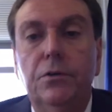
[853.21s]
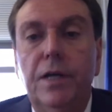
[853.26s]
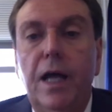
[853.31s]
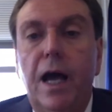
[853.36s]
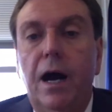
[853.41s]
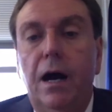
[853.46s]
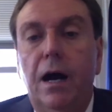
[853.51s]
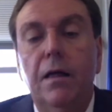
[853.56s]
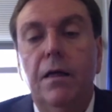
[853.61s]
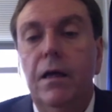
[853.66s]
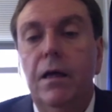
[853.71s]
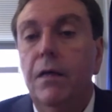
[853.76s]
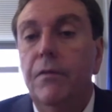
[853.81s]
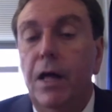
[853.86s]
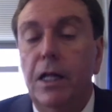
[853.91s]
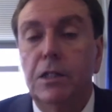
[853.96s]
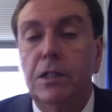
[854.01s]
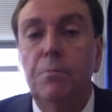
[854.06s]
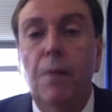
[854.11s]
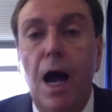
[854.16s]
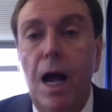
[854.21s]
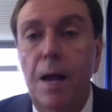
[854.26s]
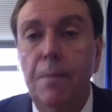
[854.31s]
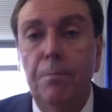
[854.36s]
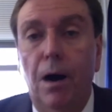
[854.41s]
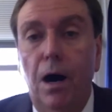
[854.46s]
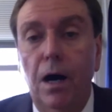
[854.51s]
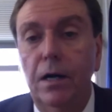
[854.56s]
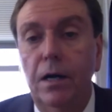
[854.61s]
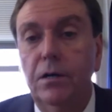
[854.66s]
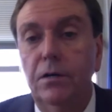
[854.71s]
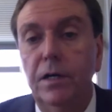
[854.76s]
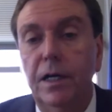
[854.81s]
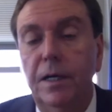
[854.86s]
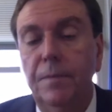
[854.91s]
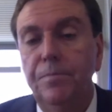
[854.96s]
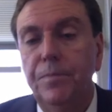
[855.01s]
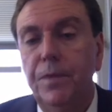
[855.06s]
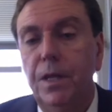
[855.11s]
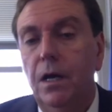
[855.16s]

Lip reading: Now, that's mind-boggling.